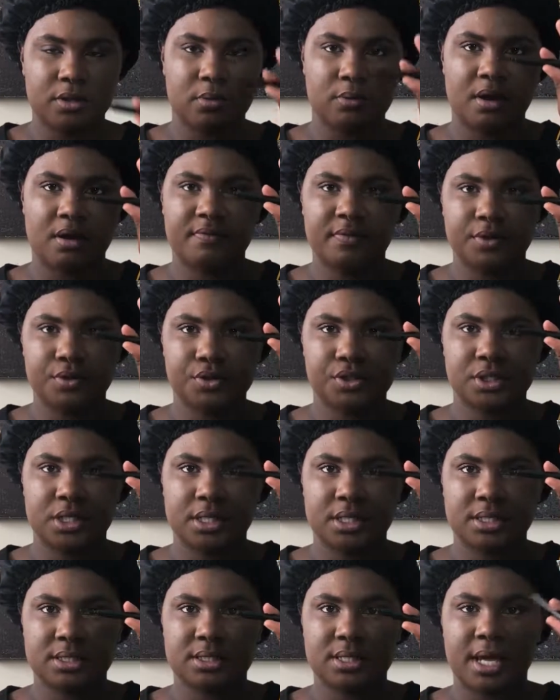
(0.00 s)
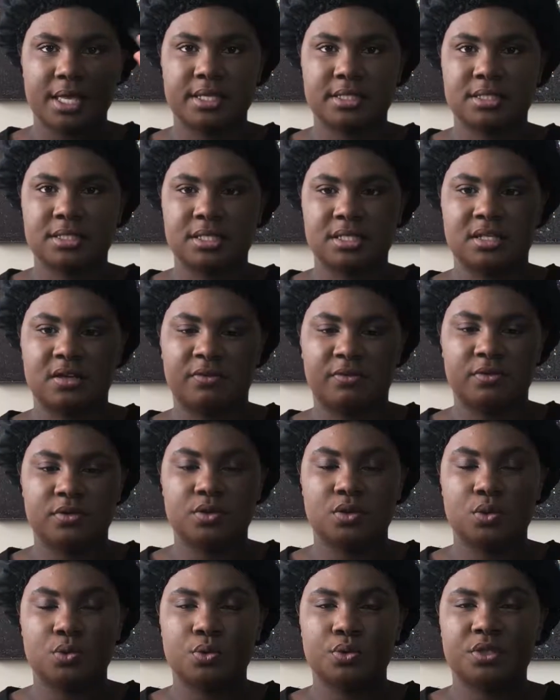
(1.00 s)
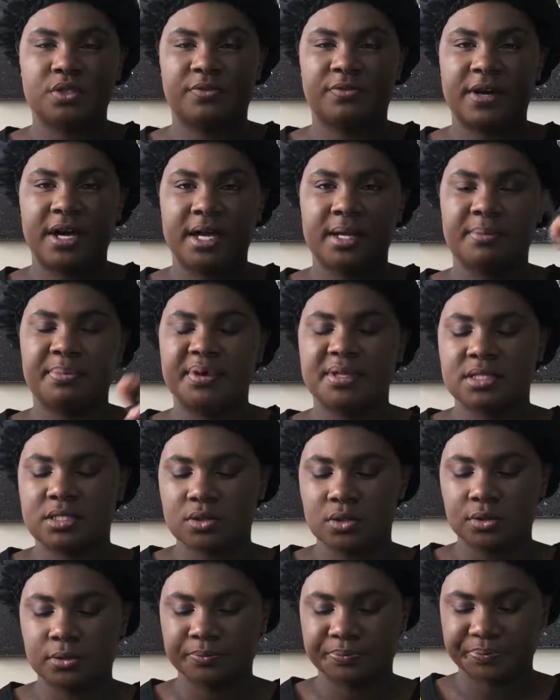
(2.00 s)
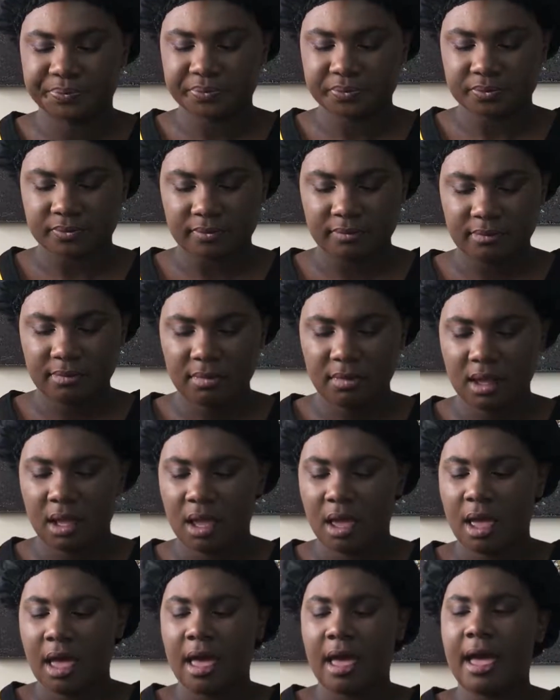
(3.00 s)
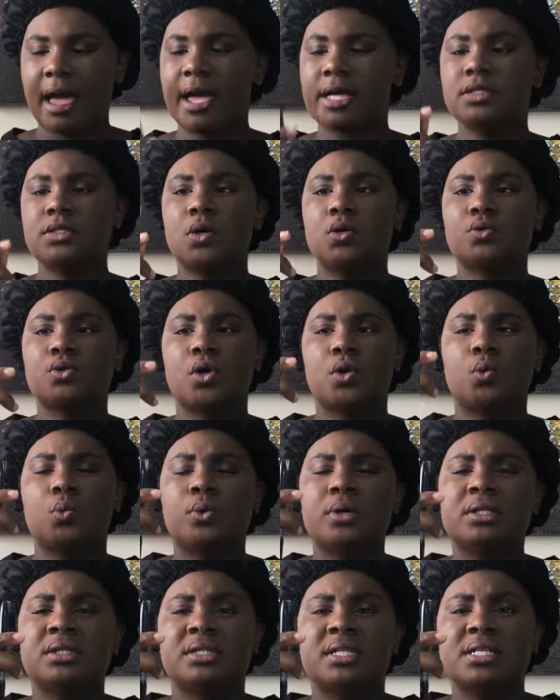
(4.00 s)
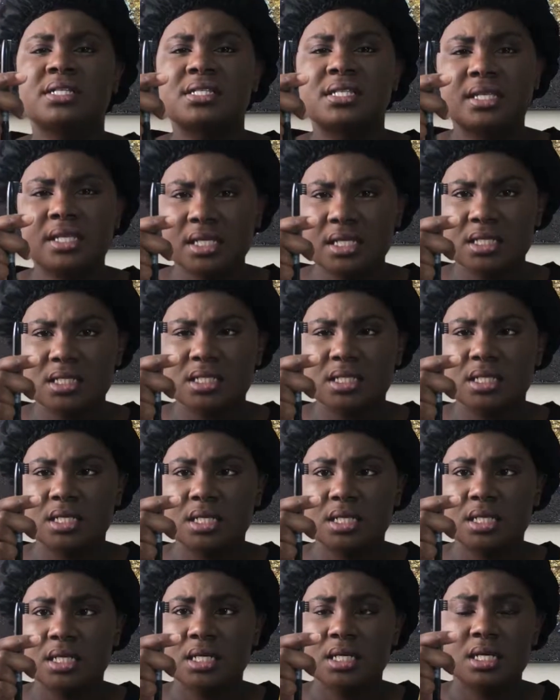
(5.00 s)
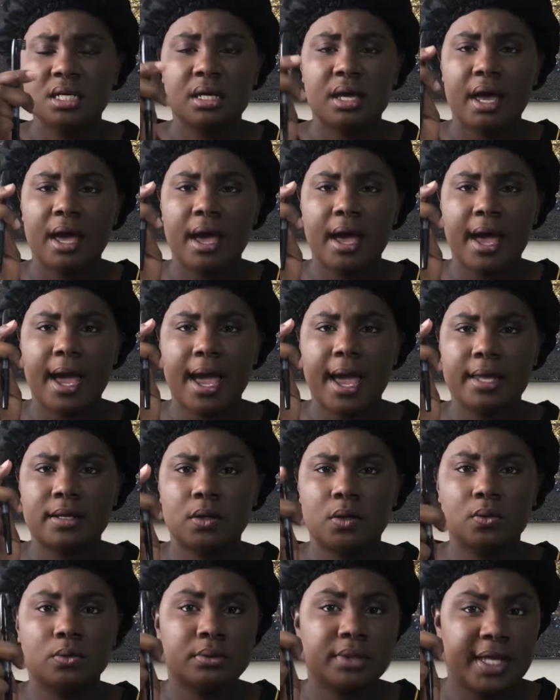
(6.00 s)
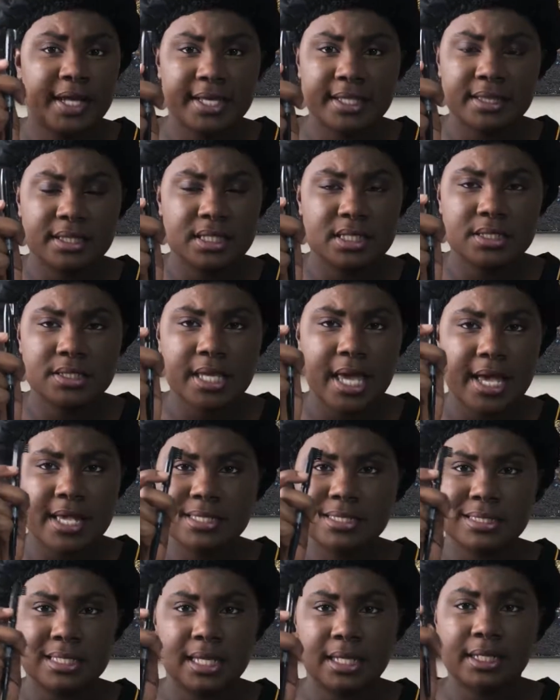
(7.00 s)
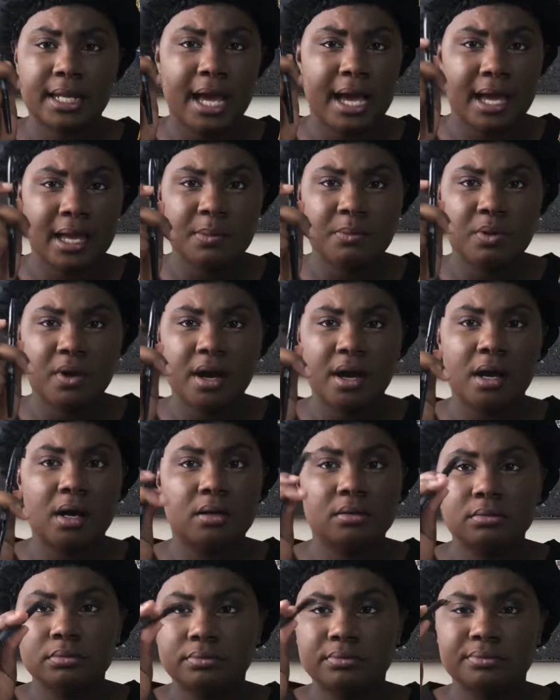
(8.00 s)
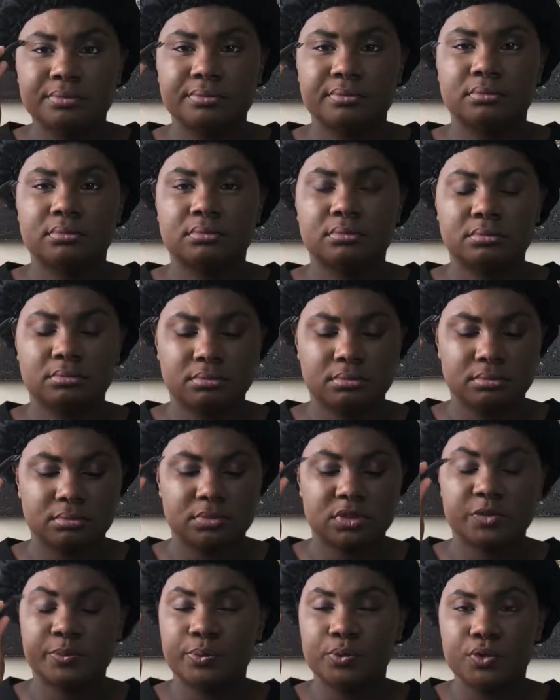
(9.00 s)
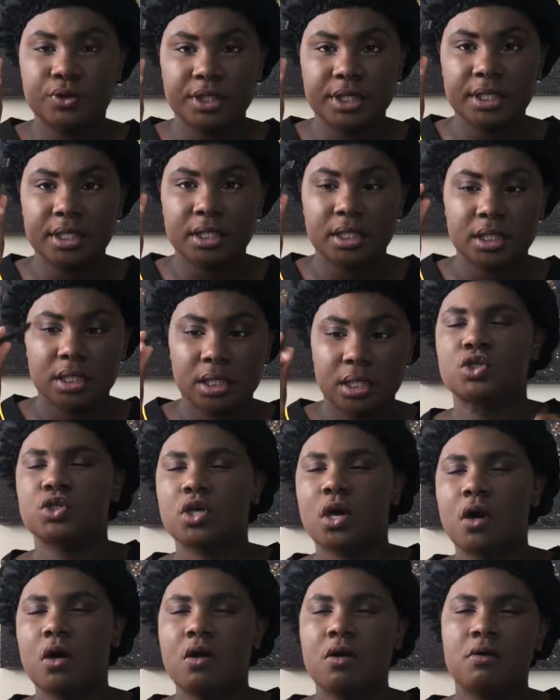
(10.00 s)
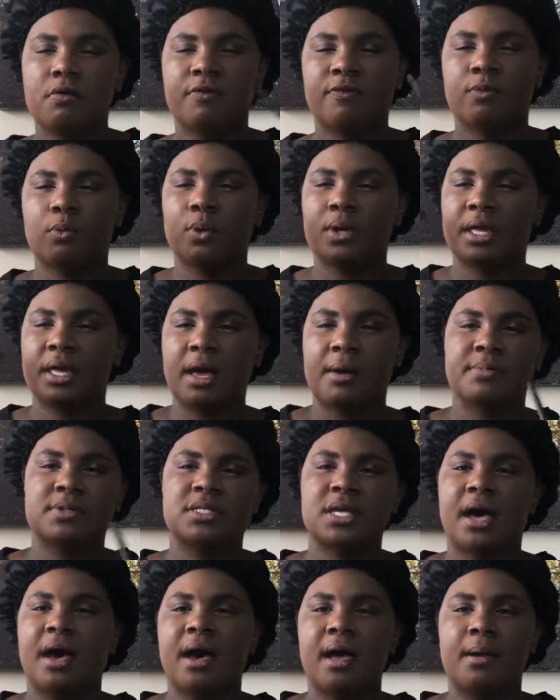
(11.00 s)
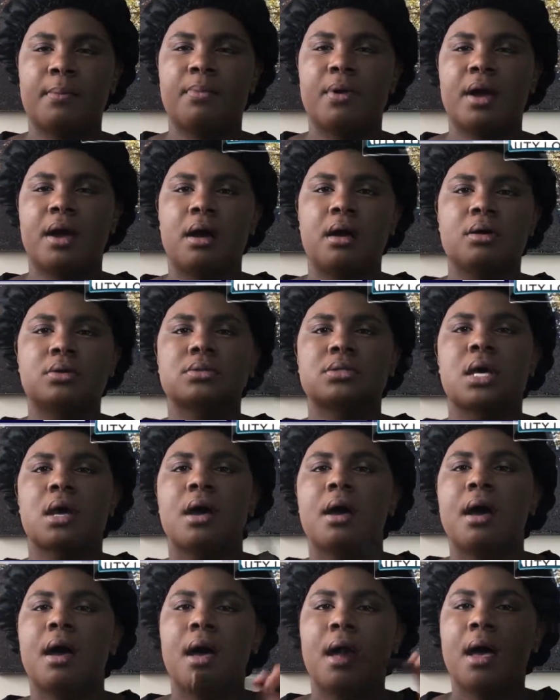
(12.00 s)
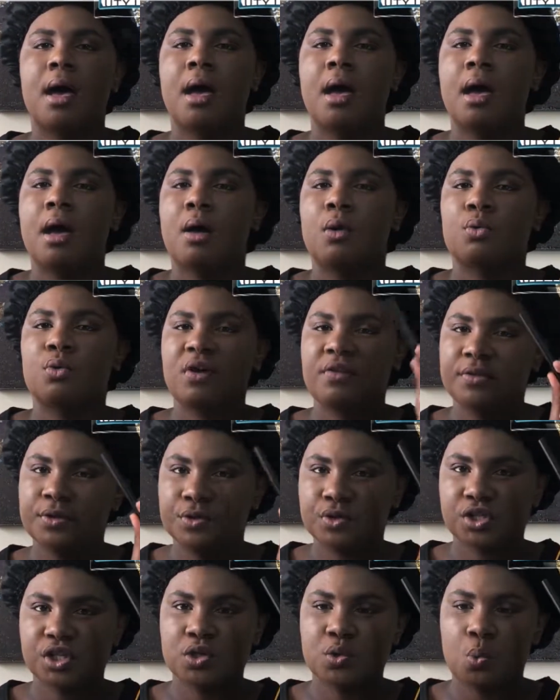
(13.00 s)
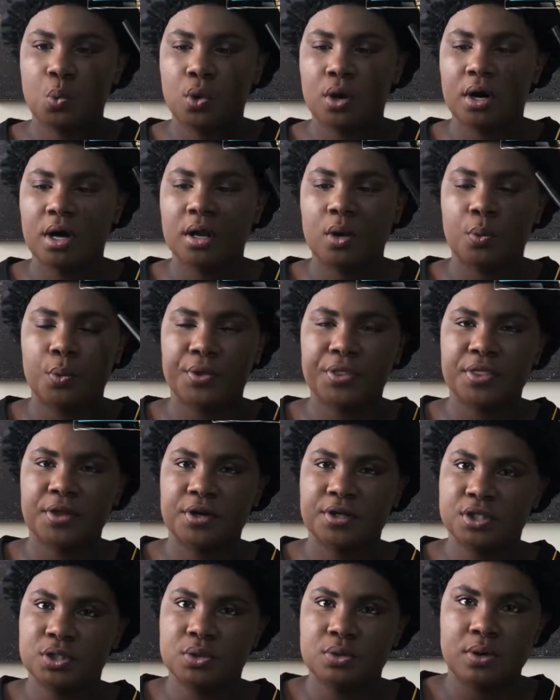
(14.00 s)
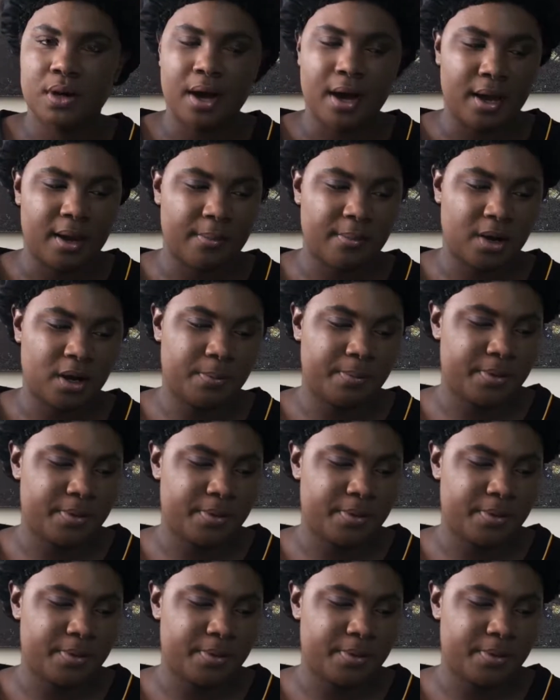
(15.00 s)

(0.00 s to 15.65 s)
the Revolution side. This is the dual define pencil. I don't know what this is. I don't like this as an eyebrow spoolie. So when it comes to eyebrows, Revolution won with their dual eyebrow